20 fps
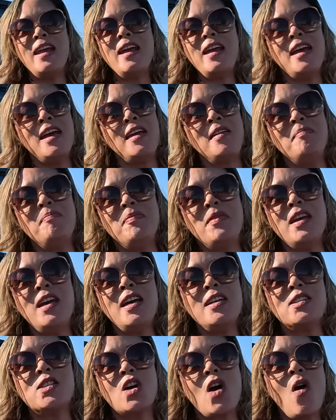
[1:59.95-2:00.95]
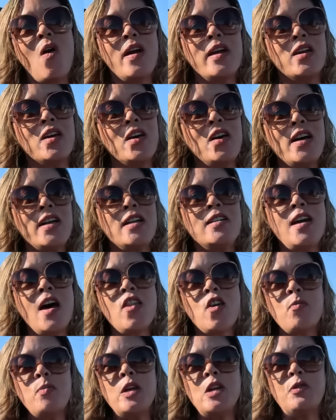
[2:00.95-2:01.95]
How's it going? It's going good.
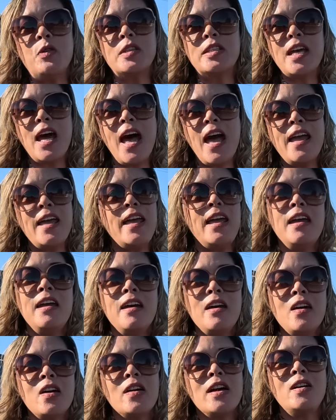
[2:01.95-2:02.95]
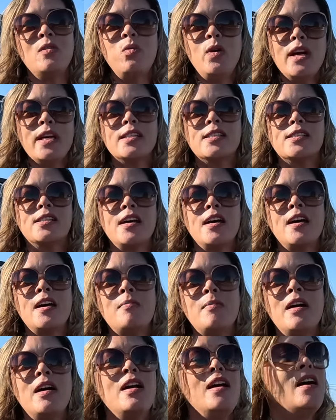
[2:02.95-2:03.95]
Another beautiful day here in
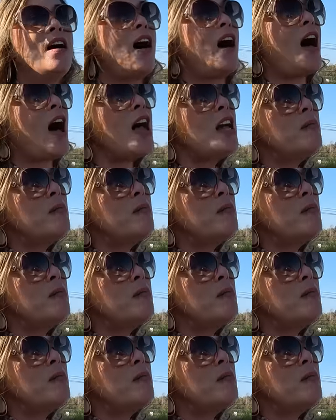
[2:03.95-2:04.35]
Wixom. Yeah.